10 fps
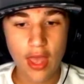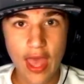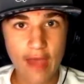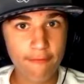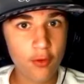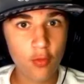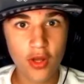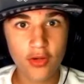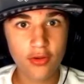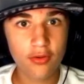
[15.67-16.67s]

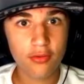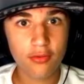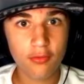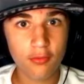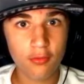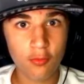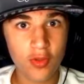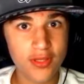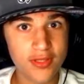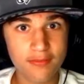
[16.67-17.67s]
Everyone
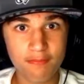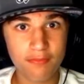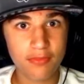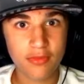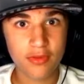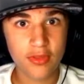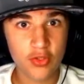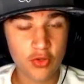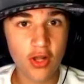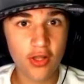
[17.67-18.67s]
was
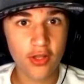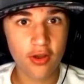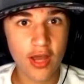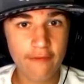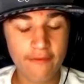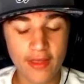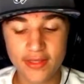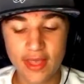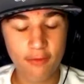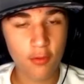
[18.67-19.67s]
struggling on
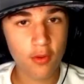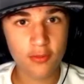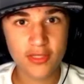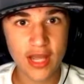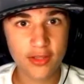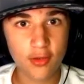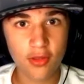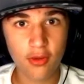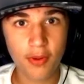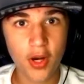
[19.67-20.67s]
offense. Everyone was not doing
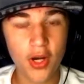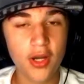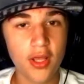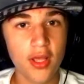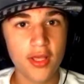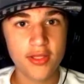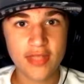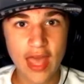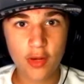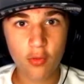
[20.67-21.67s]
their part.
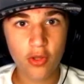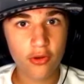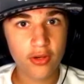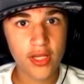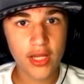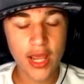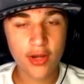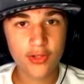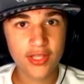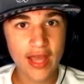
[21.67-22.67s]
Zach Wheeler and Ian
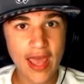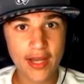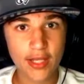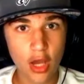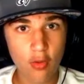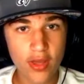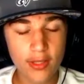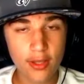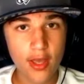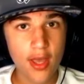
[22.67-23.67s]
Anderson had it going.